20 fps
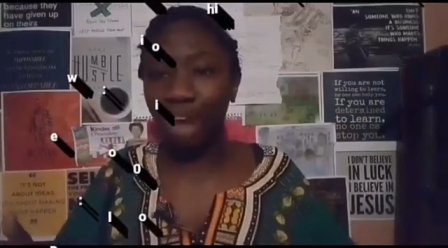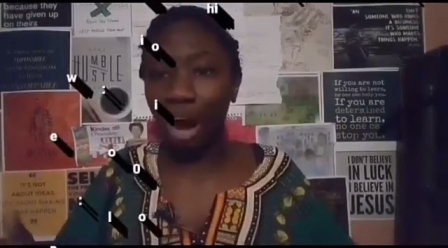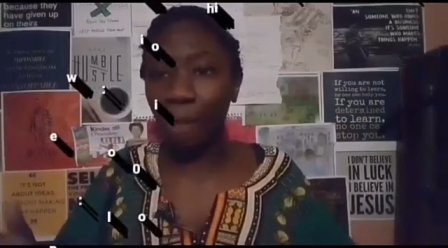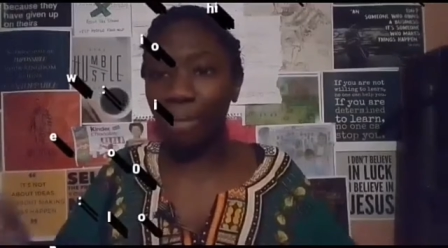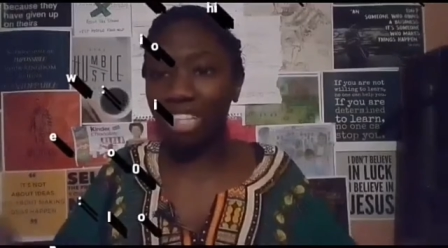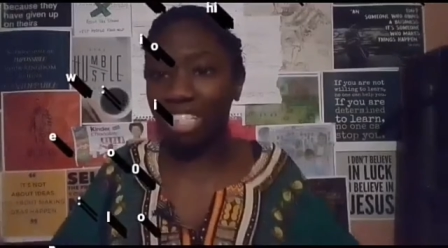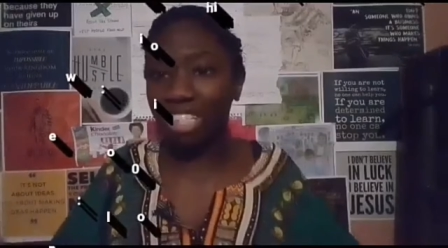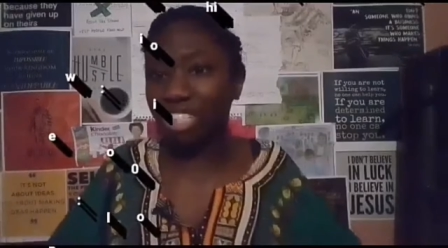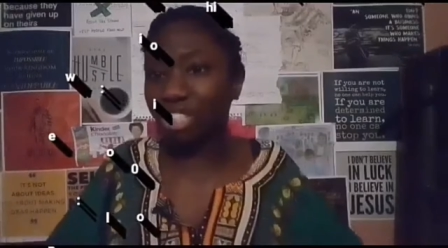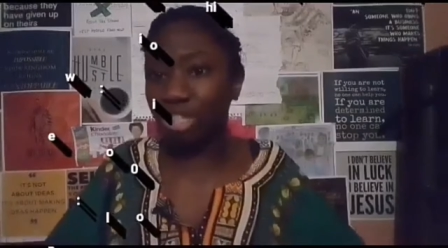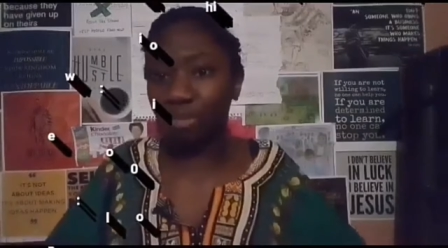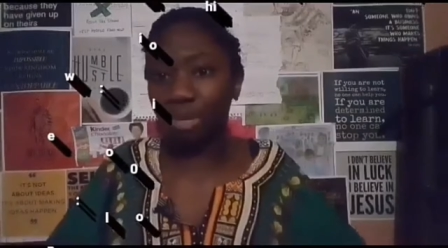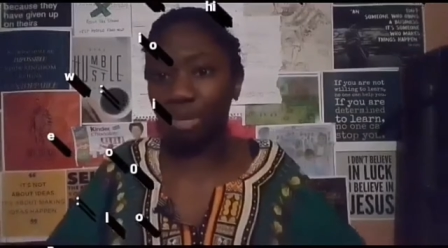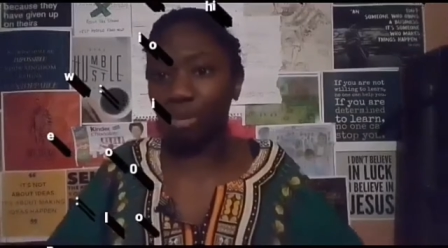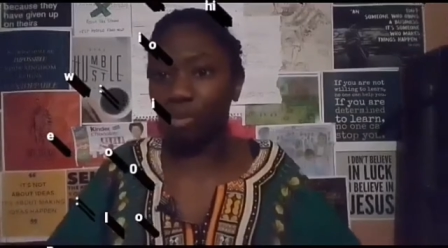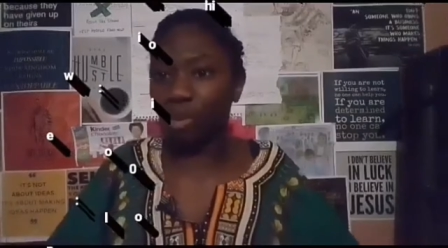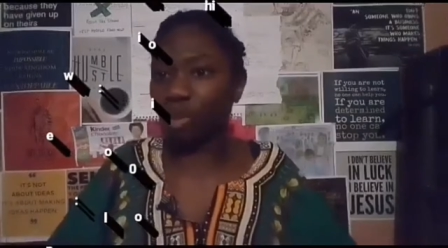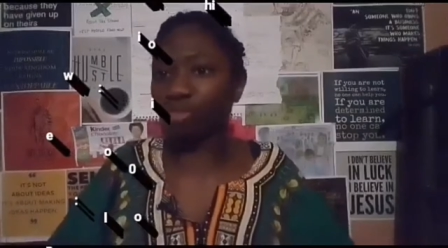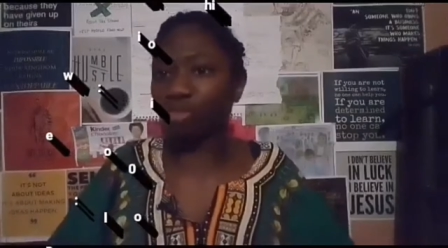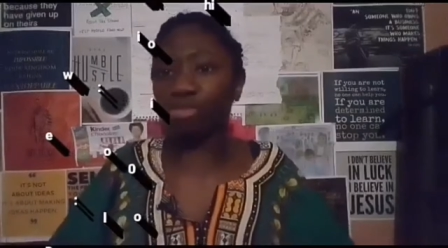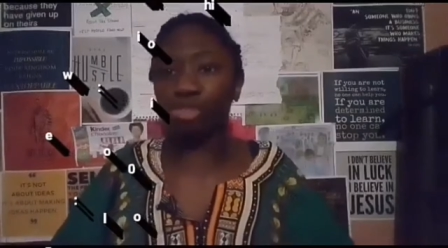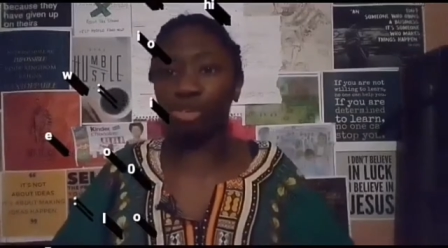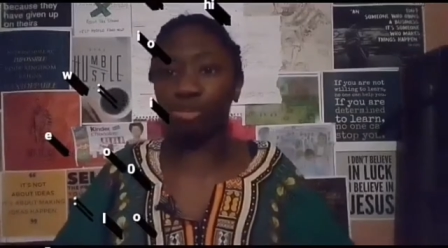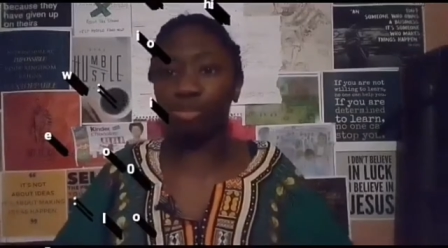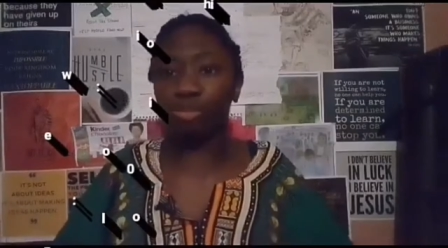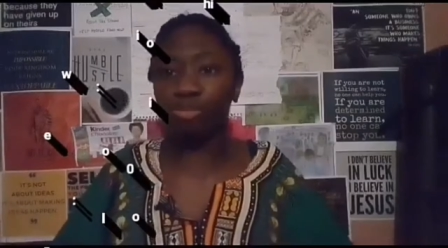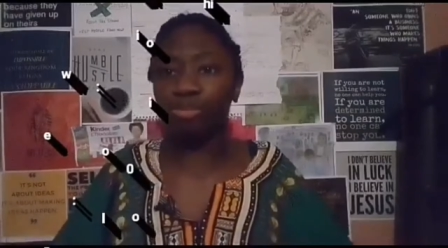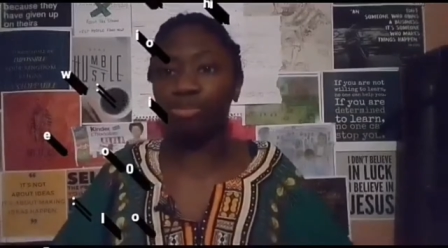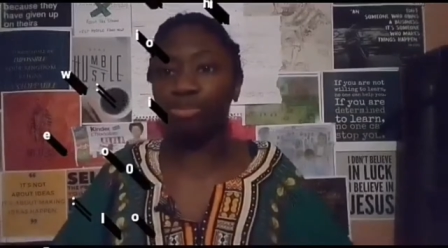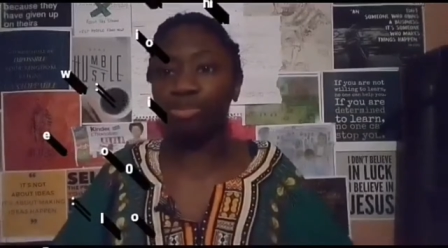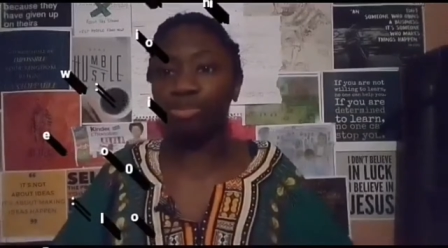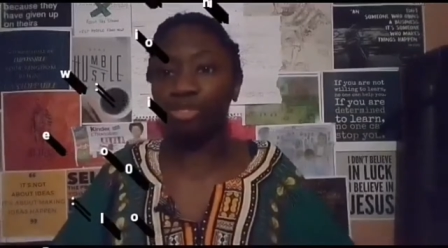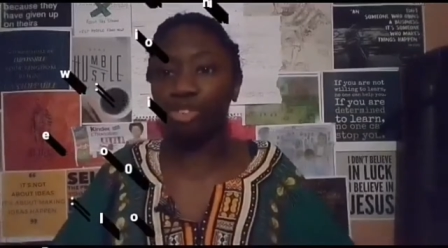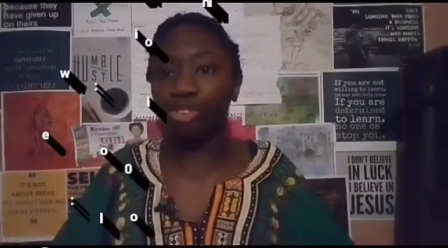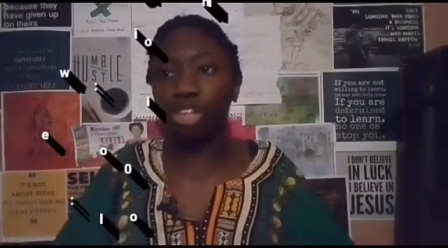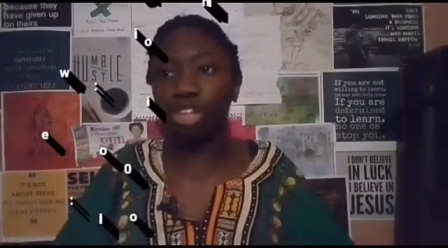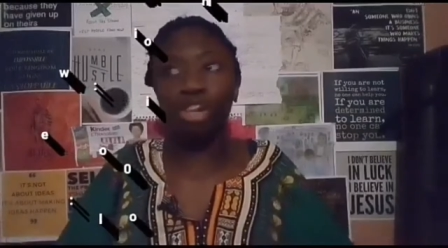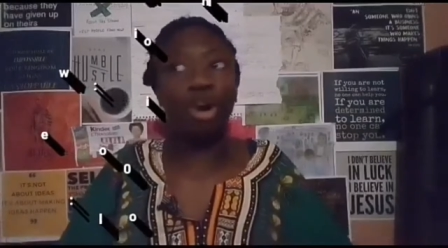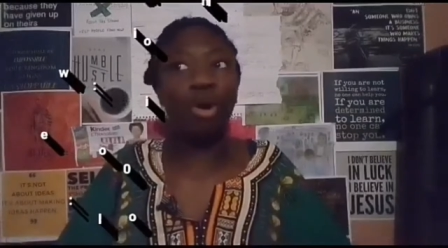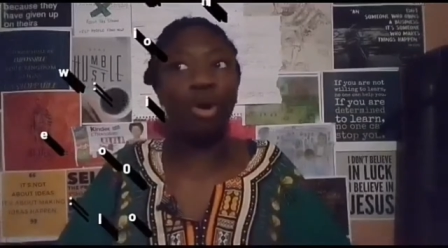i'll basically just be in one room
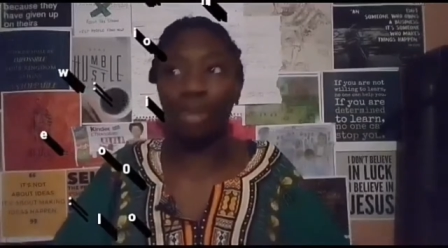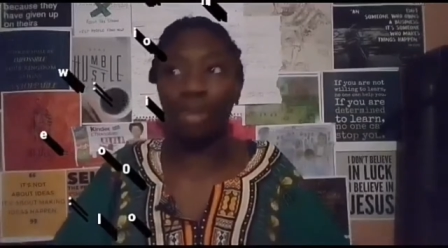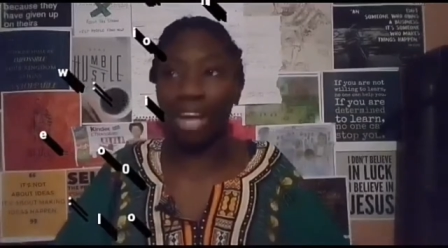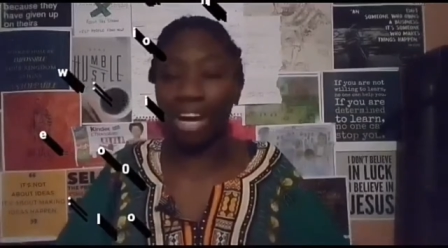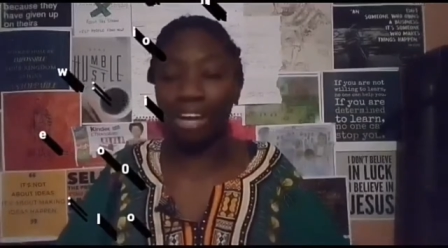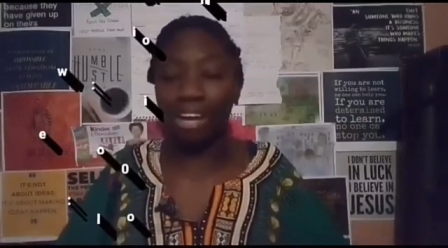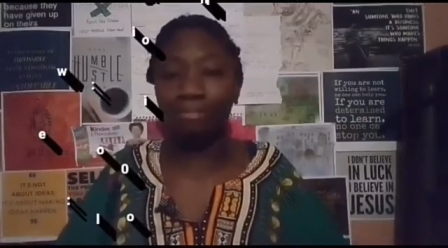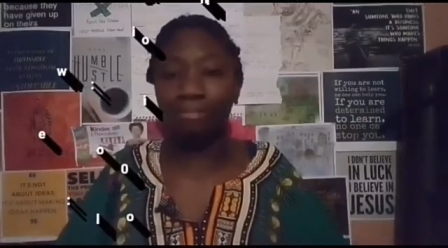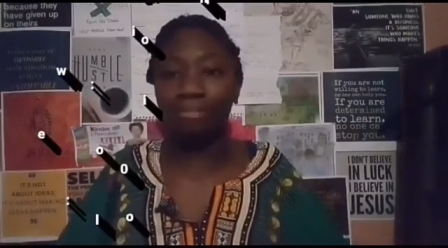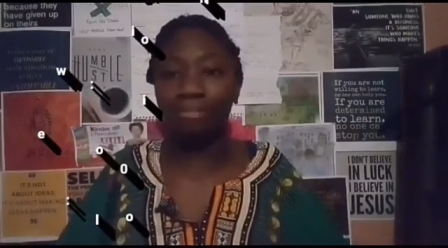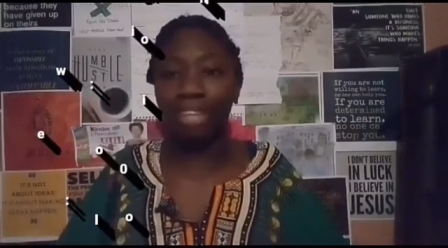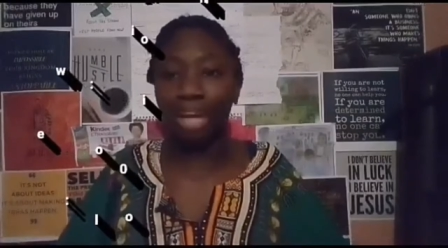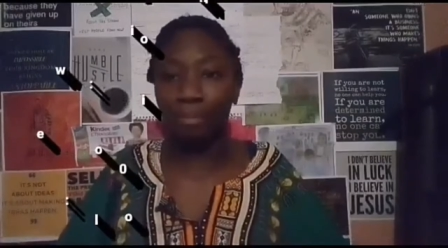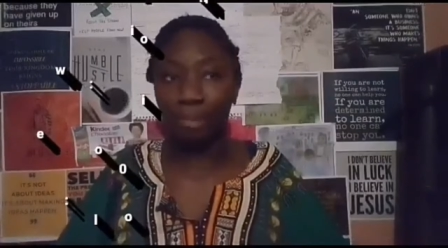throughout the whole day.